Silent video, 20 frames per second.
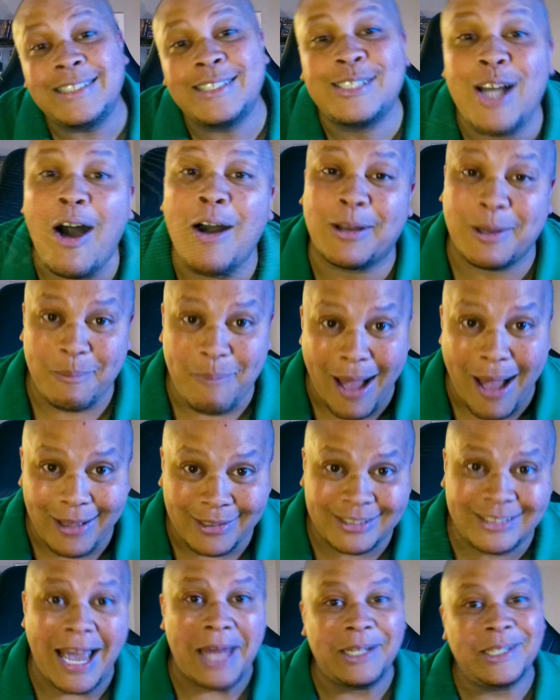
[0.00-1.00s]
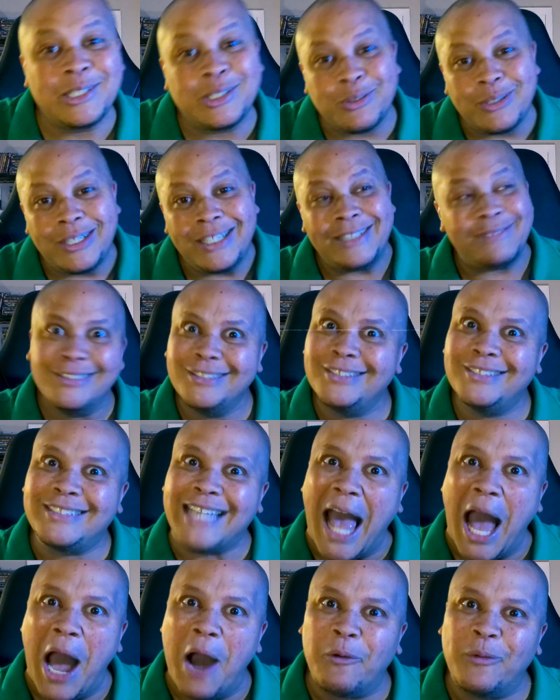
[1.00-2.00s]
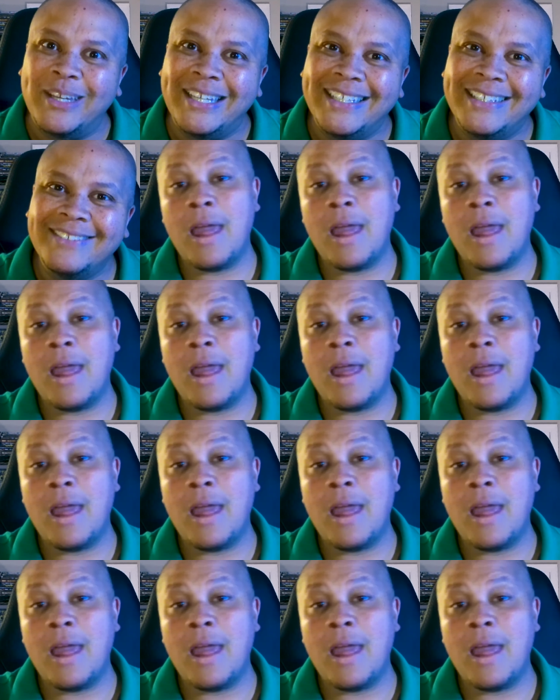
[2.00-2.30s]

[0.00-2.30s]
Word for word: talk about Shannon Tweed, shall we?